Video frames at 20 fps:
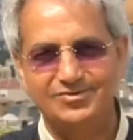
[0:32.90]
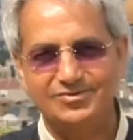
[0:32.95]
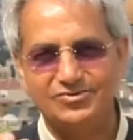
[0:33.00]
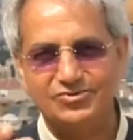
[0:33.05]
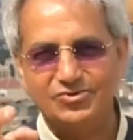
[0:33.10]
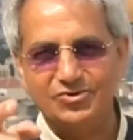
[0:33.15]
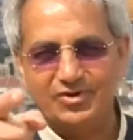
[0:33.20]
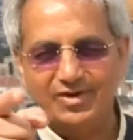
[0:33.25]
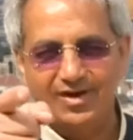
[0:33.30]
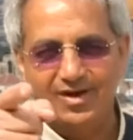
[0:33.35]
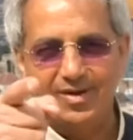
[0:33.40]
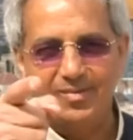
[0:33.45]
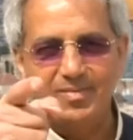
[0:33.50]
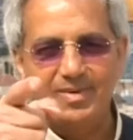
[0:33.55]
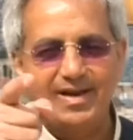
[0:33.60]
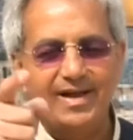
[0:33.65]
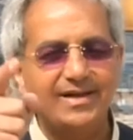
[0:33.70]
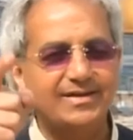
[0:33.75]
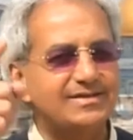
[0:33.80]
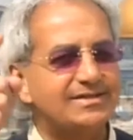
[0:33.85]
So come,
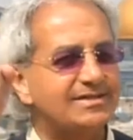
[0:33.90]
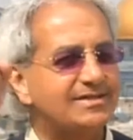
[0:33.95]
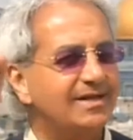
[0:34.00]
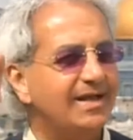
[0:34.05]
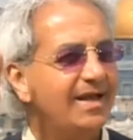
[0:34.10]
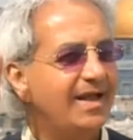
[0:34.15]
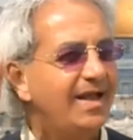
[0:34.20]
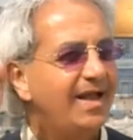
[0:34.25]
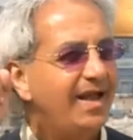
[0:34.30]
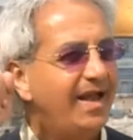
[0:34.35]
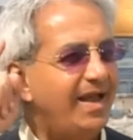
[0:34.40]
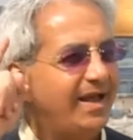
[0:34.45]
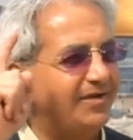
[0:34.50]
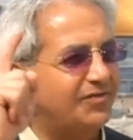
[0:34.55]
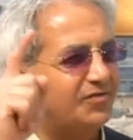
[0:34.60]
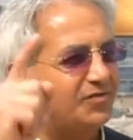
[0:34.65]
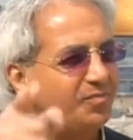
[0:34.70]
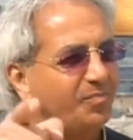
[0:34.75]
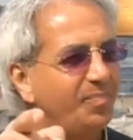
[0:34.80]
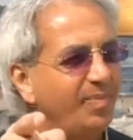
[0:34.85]
let's
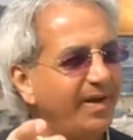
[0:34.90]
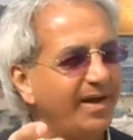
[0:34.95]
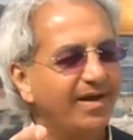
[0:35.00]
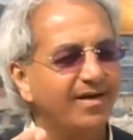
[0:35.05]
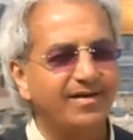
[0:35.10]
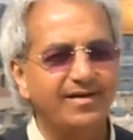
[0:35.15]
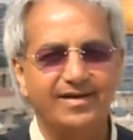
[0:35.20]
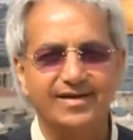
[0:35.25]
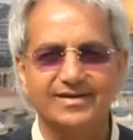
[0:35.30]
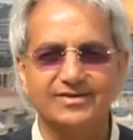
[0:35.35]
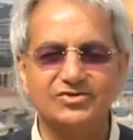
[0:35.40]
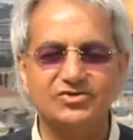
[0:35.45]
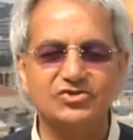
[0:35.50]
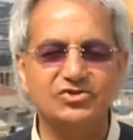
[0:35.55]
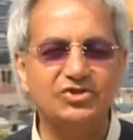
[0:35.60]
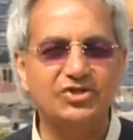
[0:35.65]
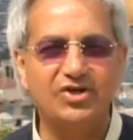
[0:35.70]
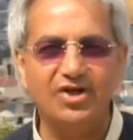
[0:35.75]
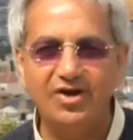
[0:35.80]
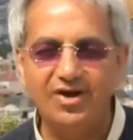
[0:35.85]
experience
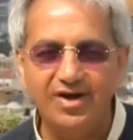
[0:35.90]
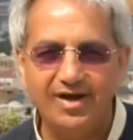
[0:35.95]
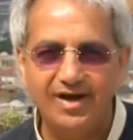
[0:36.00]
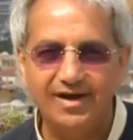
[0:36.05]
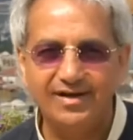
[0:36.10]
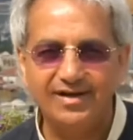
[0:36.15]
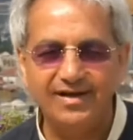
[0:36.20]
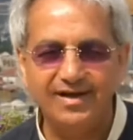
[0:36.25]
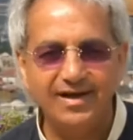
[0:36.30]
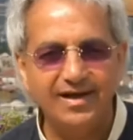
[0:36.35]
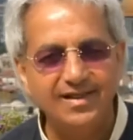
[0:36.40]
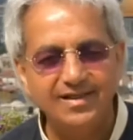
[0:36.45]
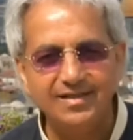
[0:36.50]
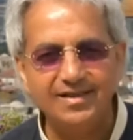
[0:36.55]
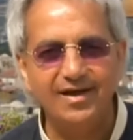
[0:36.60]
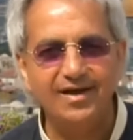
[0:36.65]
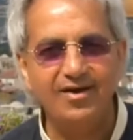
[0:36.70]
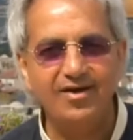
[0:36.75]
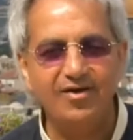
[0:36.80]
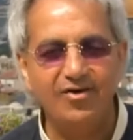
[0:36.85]
God in
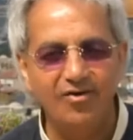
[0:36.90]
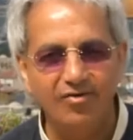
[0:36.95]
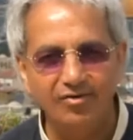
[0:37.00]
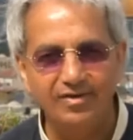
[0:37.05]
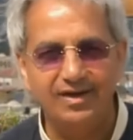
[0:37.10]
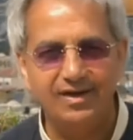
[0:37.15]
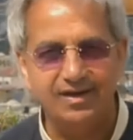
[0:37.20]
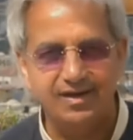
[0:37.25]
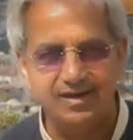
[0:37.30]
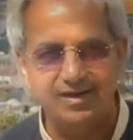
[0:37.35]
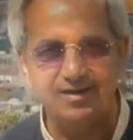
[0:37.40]
the Holy Land.